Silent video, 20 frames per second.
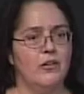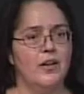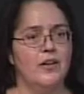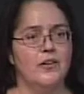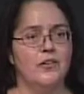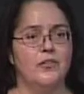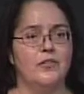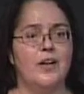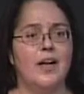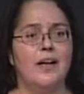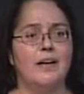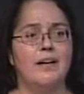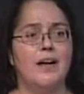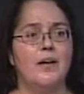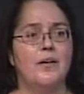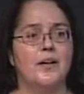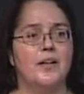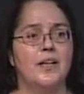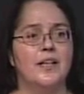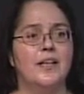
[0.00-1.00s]
understand how
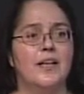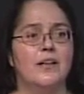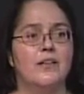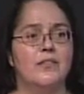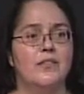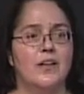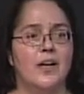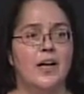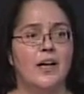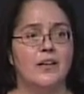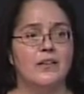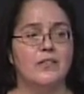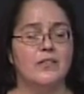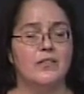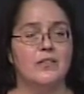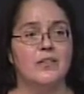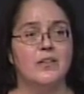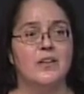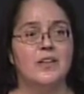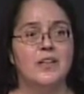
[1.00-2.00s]
it connects to us.
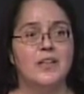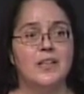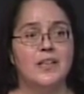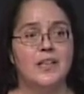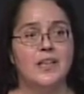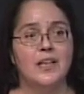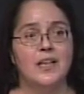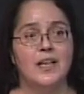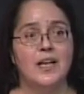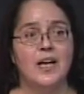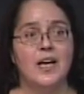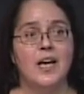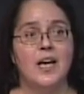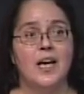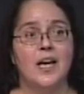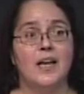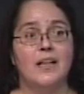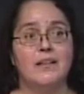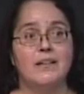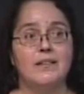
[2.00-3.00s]

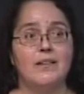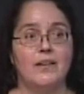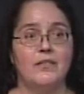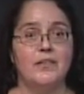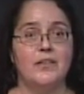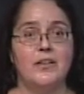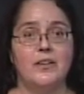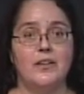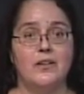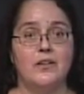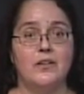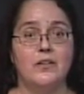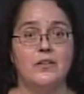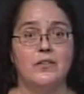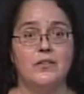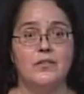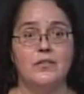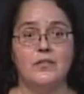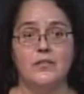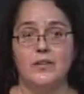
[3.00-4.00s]
And 70
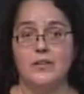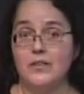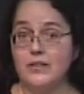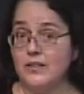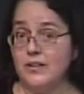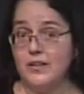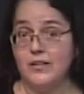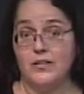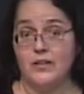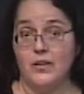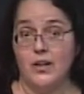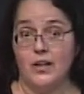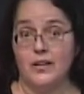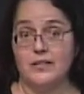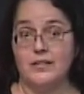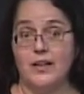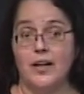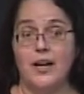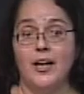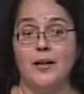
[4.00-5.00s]
years is a long
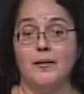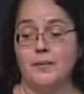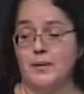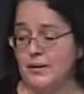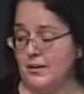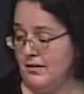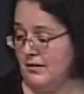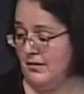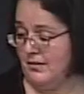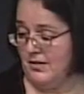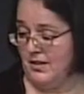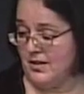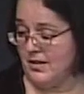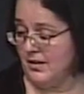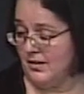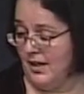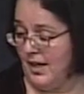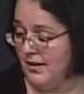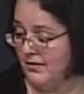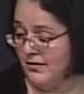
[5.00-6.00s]
time. It, it's a
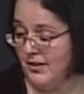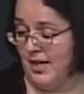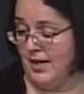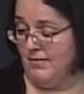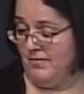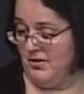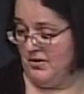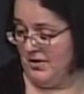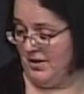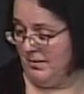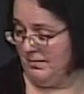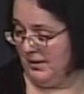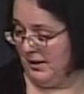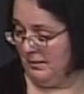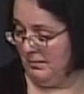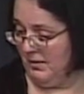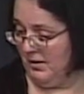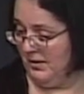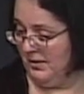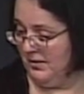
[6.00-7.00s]
lifetime for some
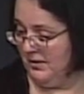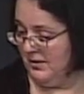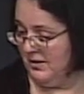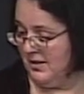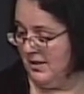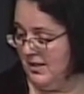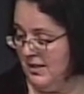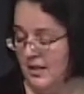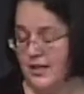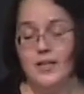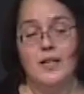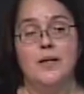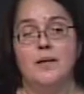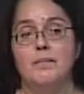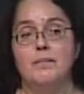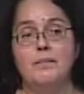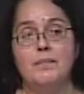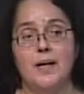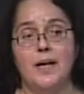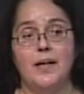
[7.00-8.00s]
people,
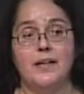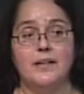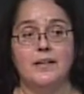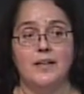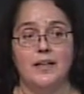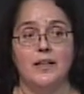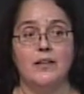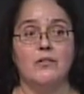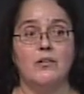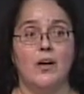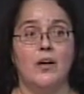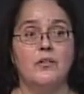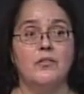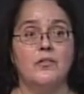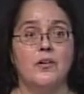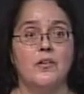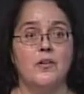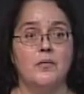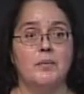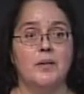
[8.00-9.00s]
but it's also
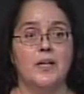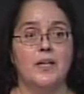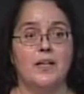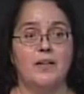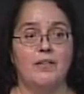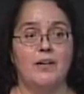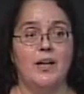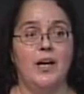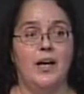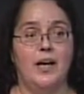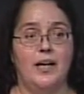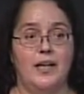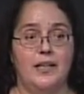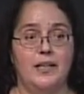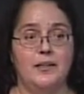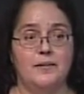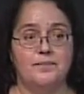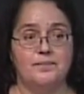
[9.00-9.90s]
the blink of an eye.